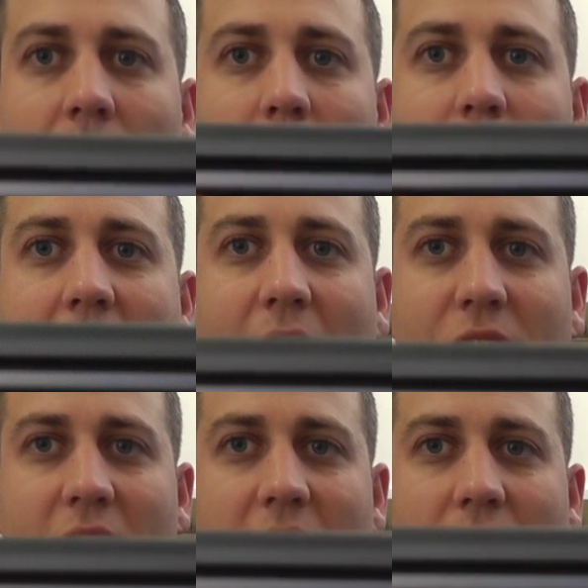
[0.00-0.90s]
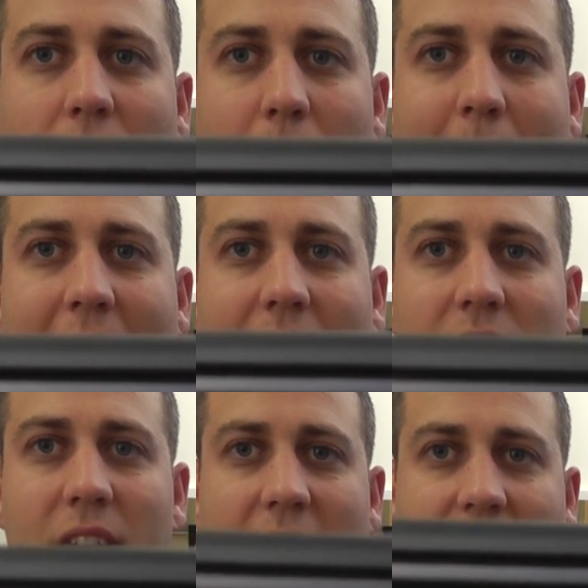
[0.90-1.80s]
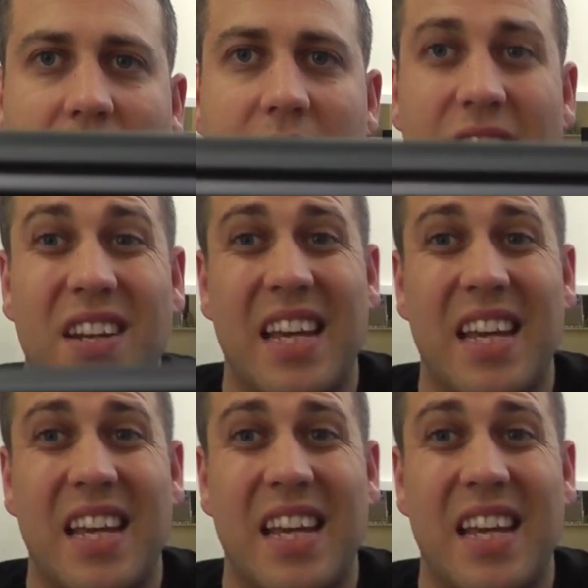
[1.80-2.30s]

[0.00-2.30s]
that we have here on the back of the Nexus 7,